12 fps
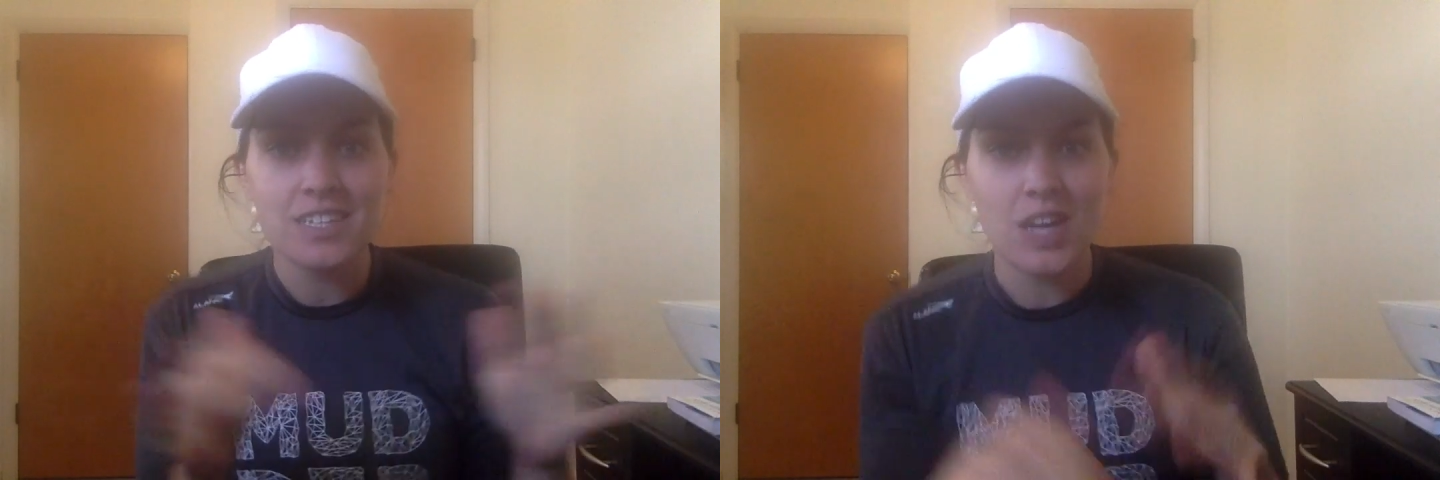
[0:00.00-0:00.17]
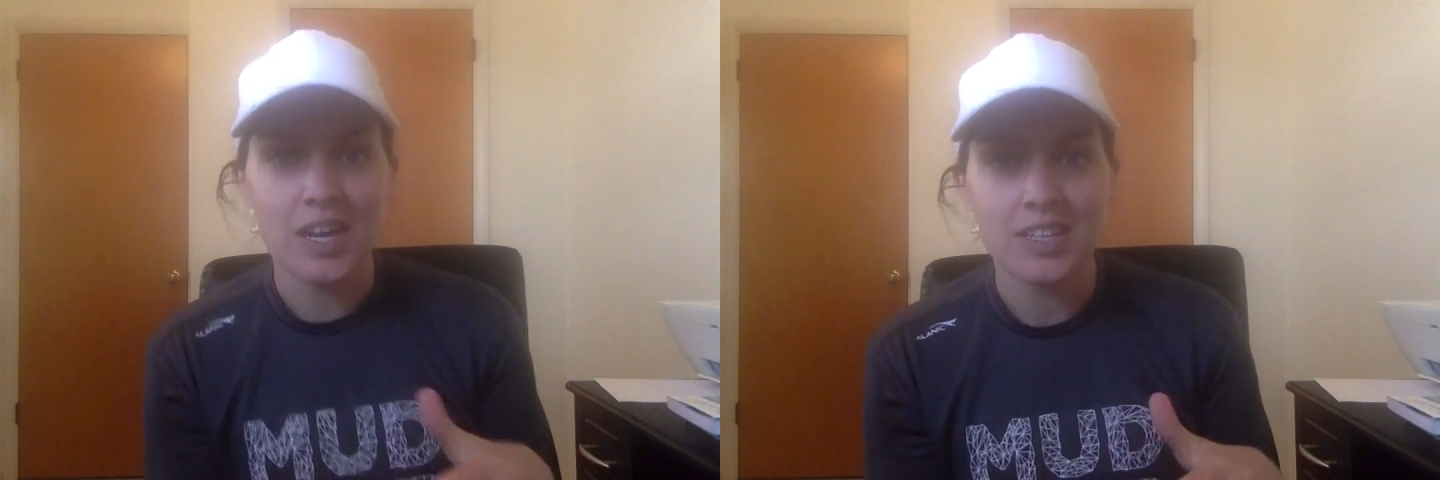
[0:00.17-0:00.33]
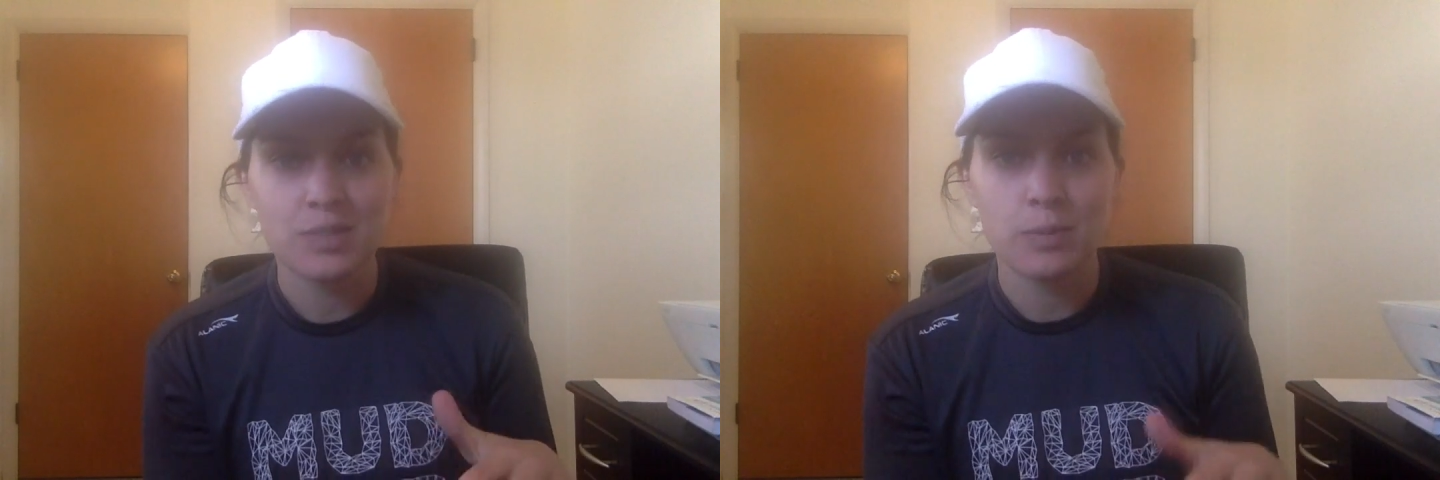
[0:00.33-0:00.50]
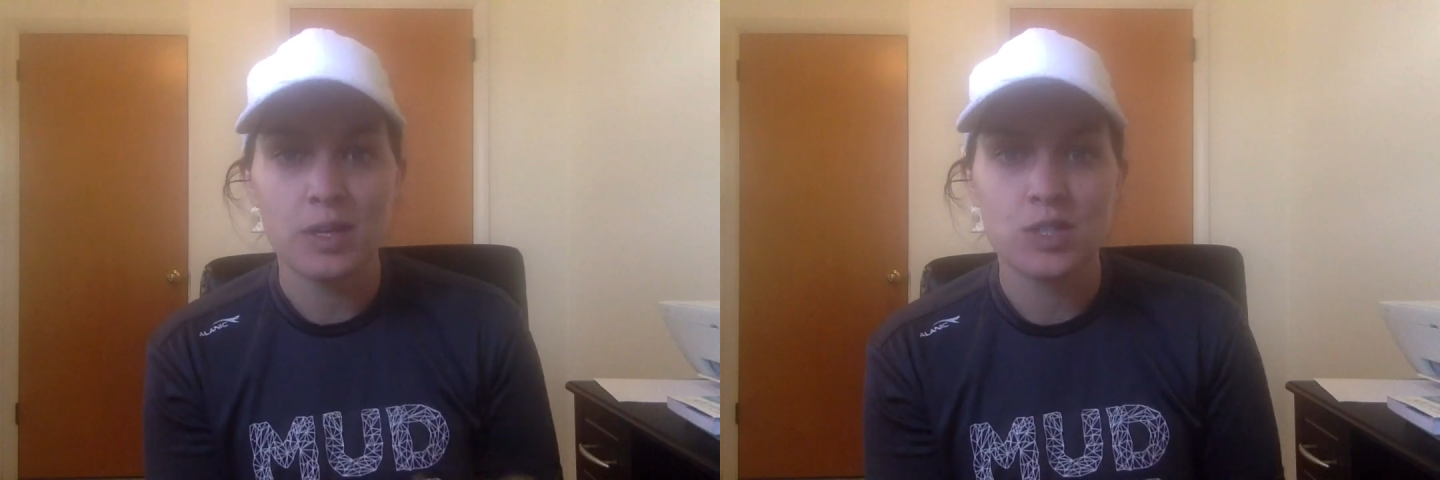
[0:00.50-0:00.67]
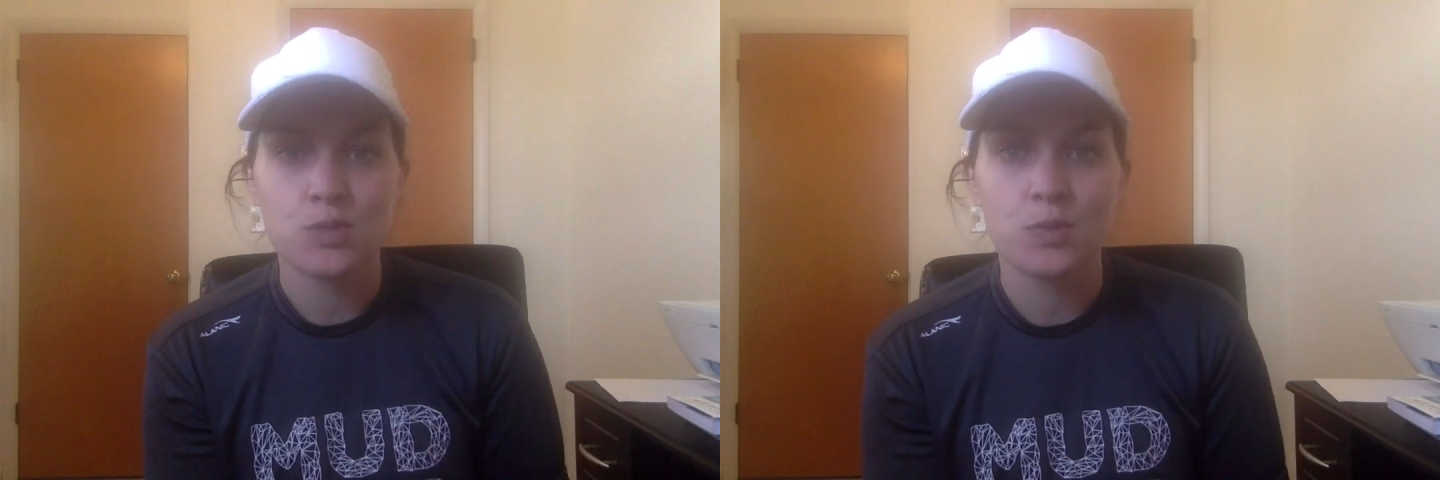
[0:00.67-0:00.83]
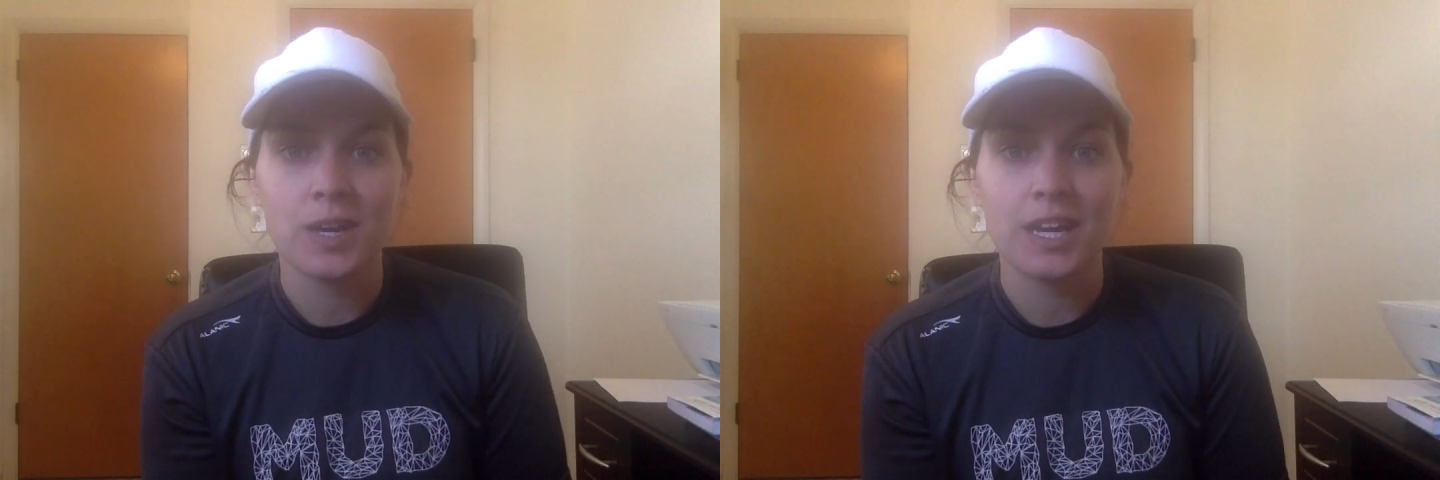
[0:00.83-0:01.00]
not as
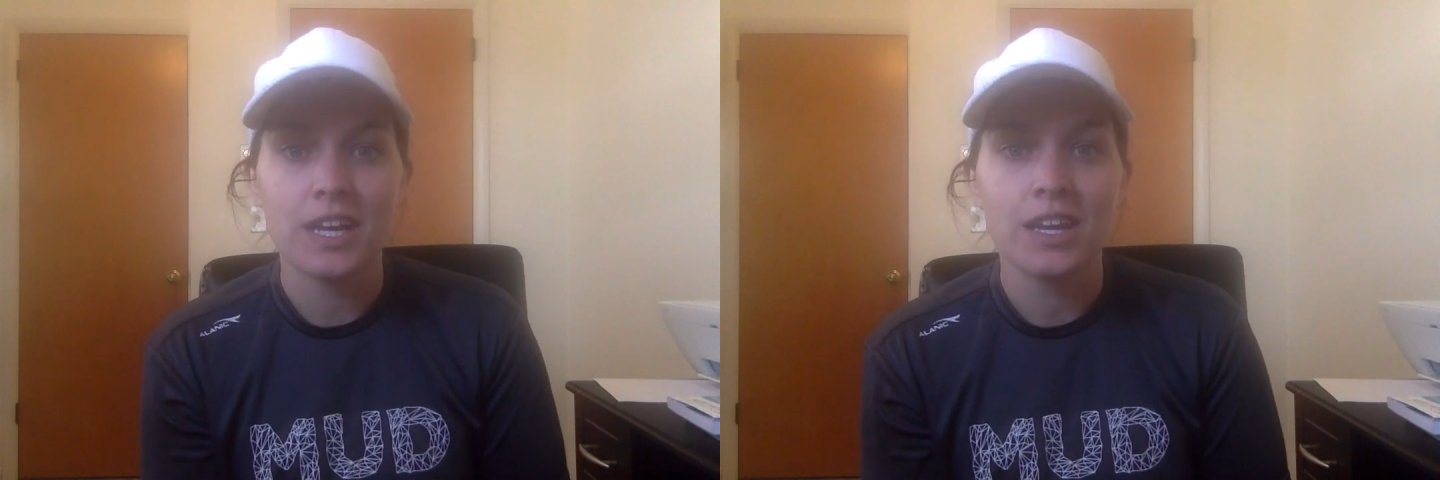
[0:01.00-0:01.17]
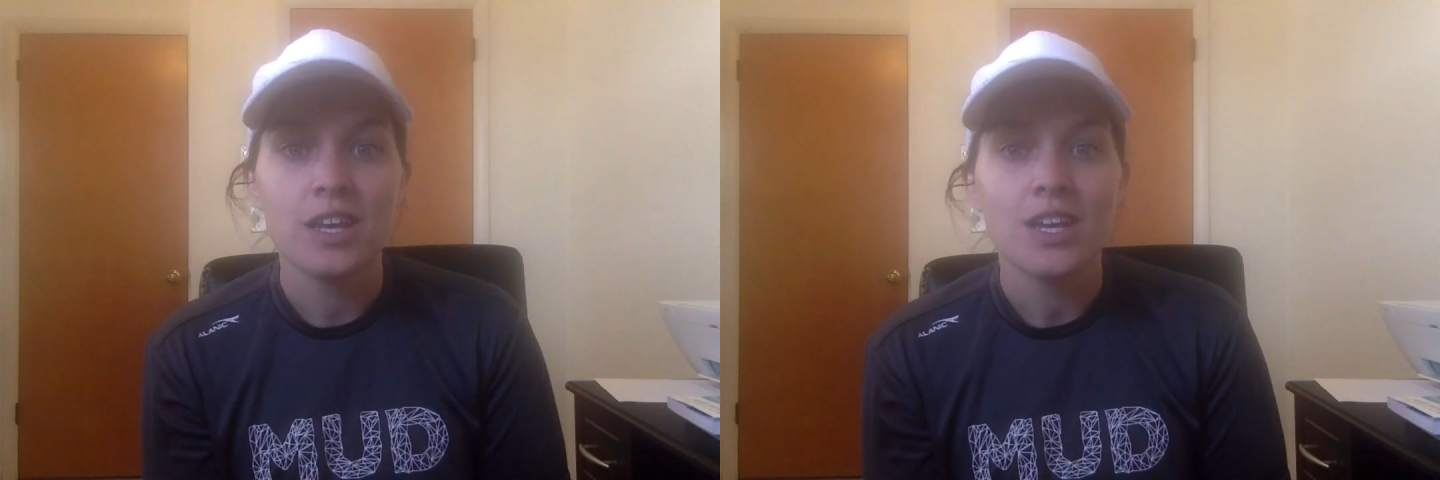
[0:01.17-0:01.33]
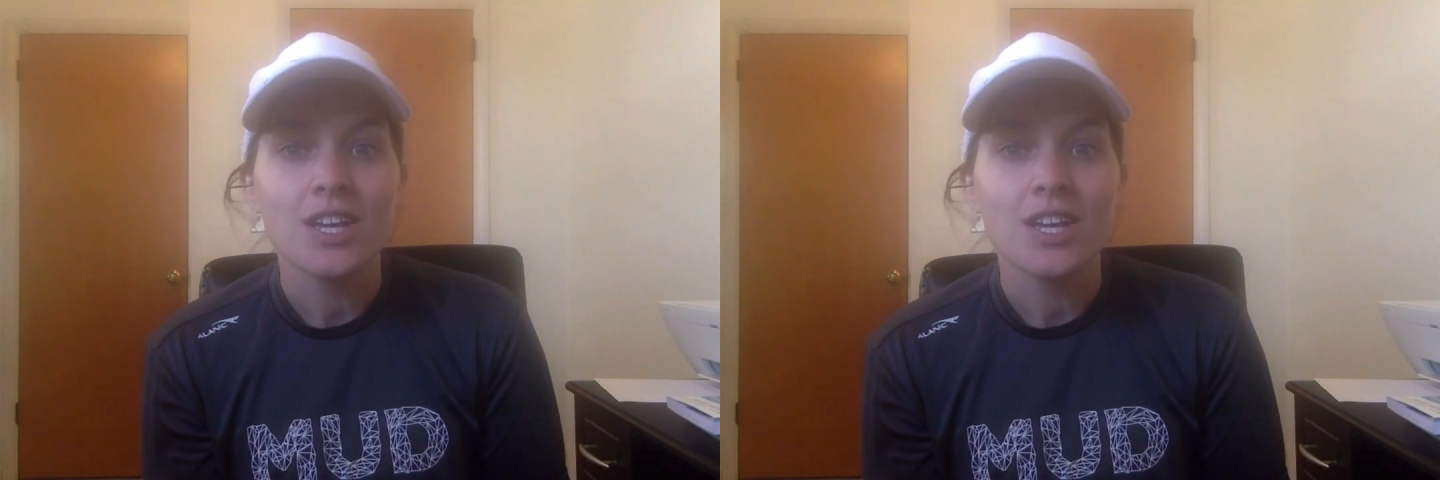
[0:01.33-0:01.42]
much rain.